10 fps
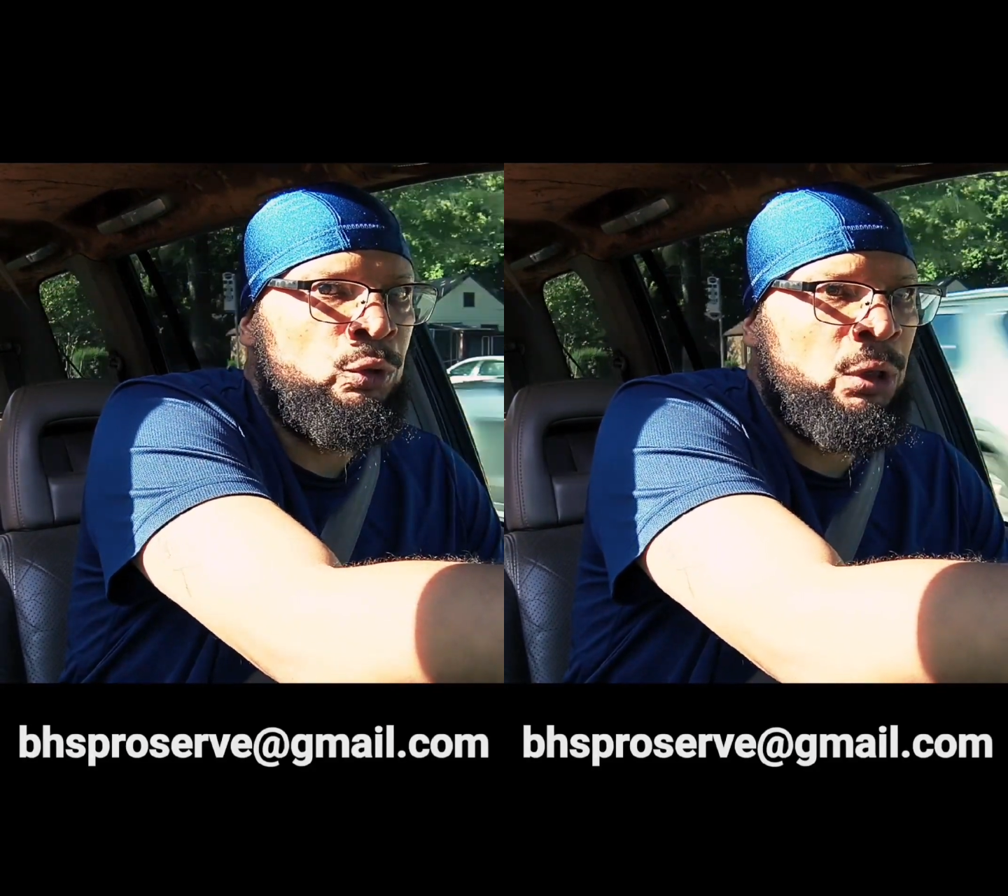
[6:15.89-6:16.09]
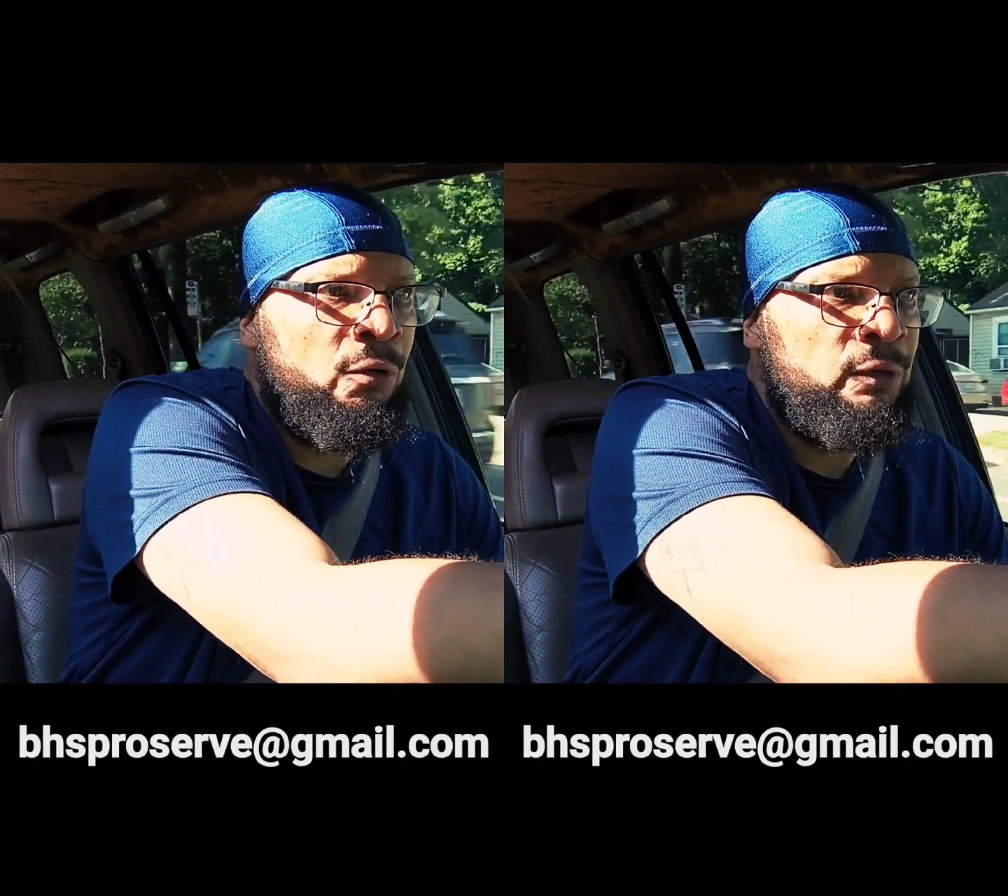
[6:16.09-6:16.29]

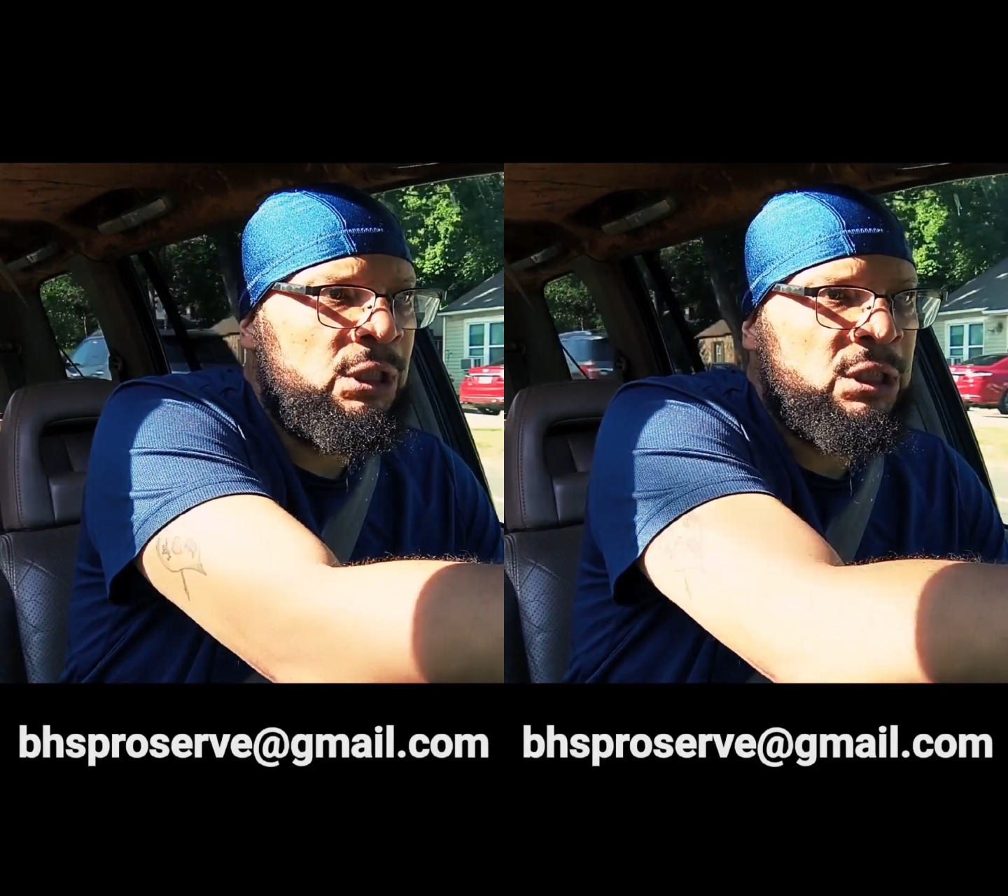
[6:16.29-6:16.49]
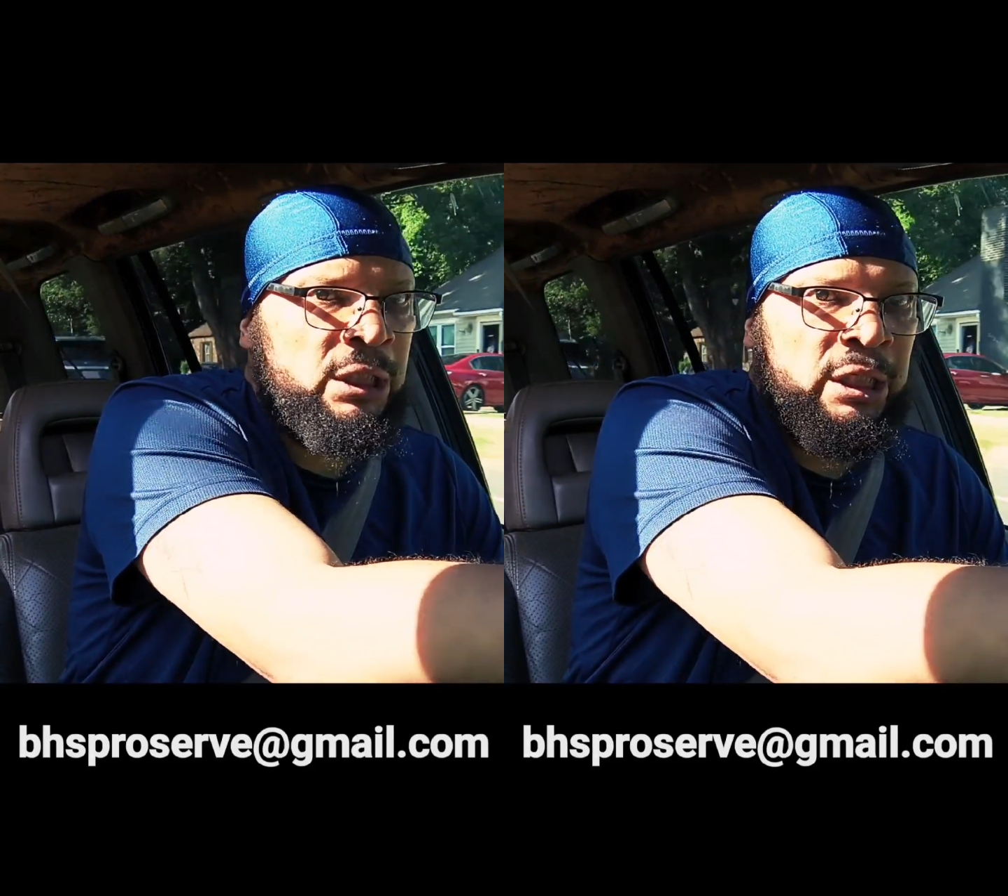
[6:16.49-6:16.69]
you rule
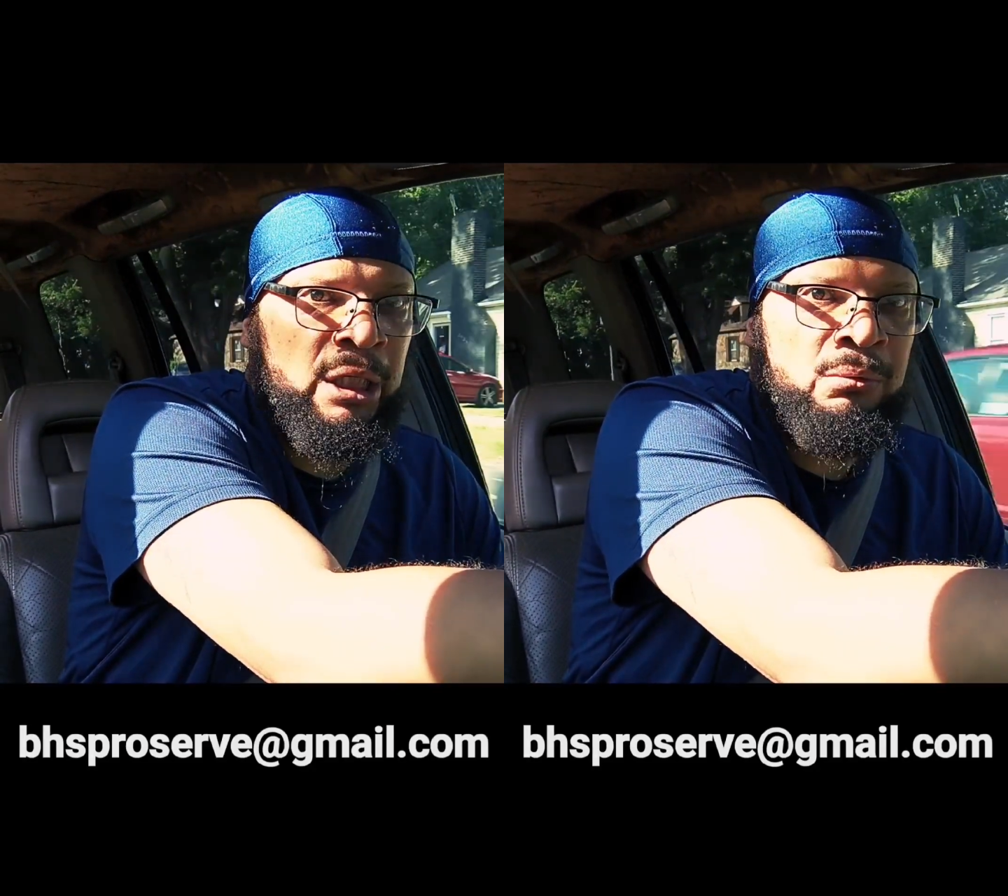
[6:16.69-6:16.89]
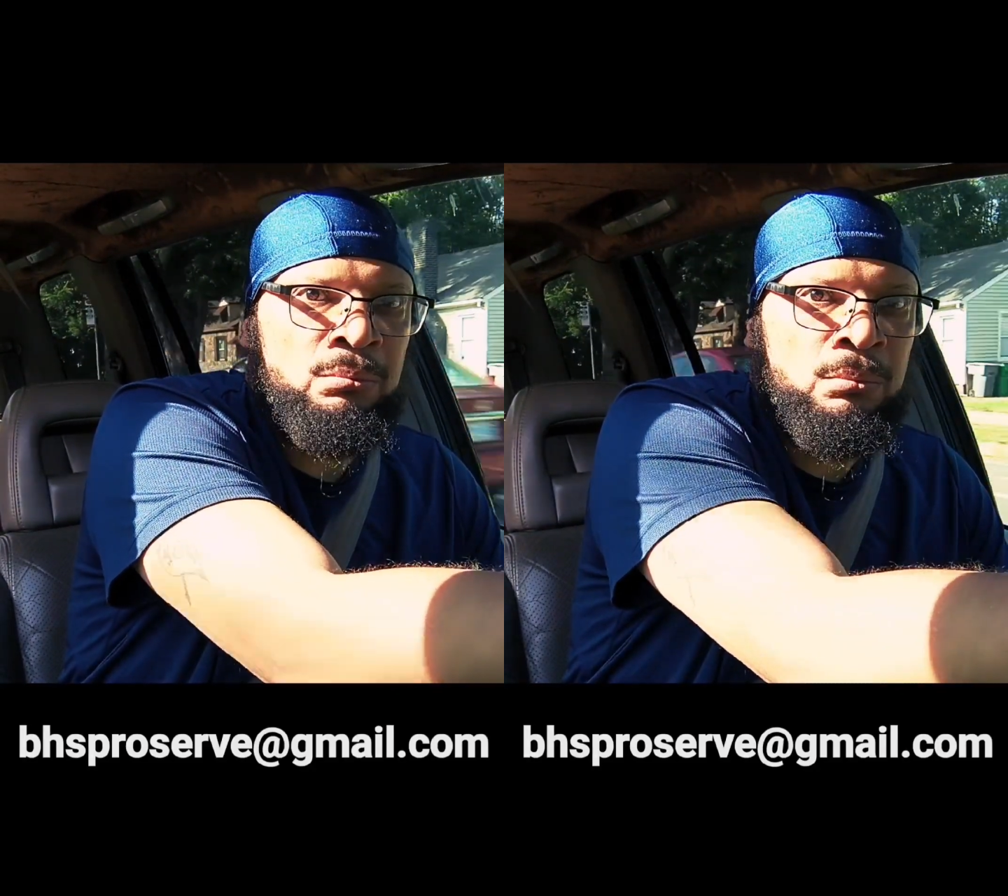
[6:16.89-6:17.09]
over us
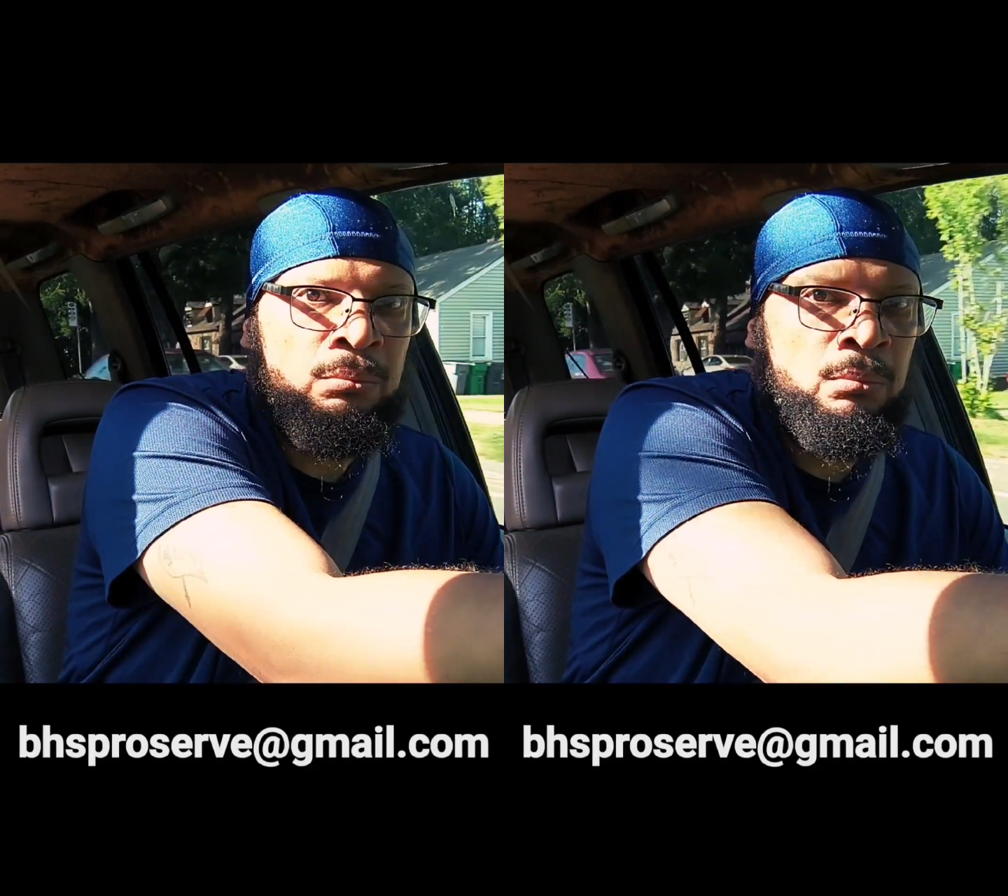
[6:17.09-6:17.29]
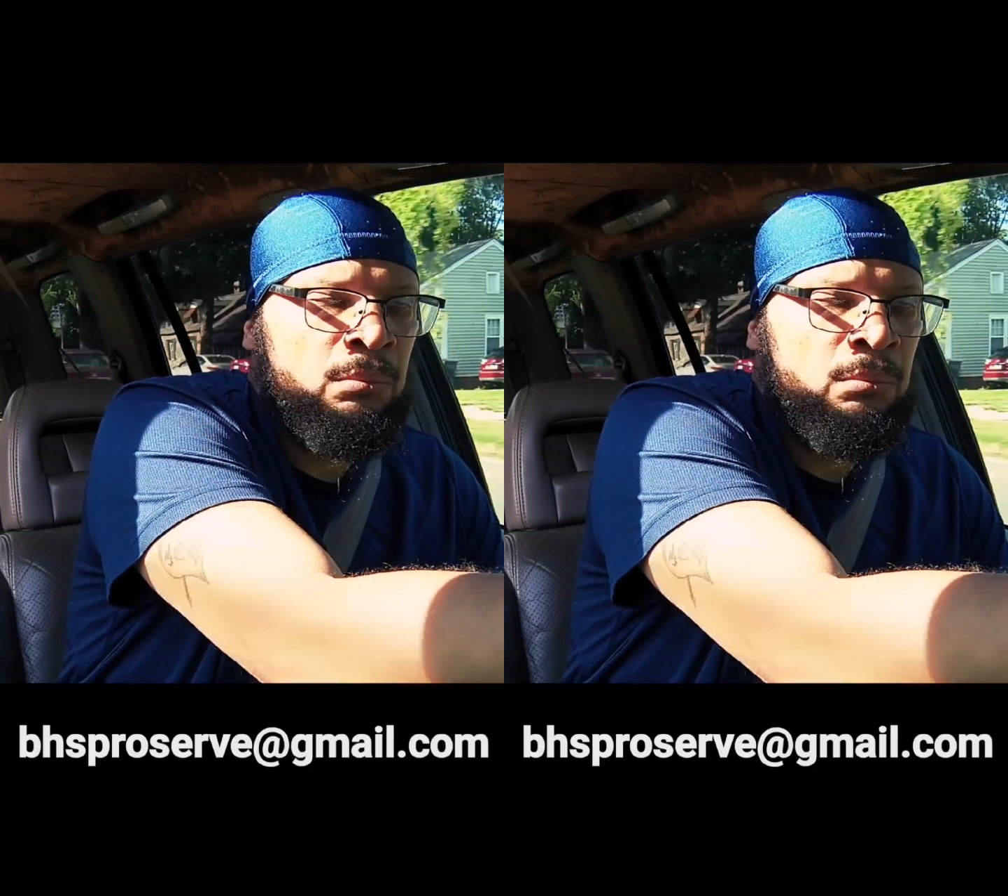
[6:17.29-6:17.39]
again.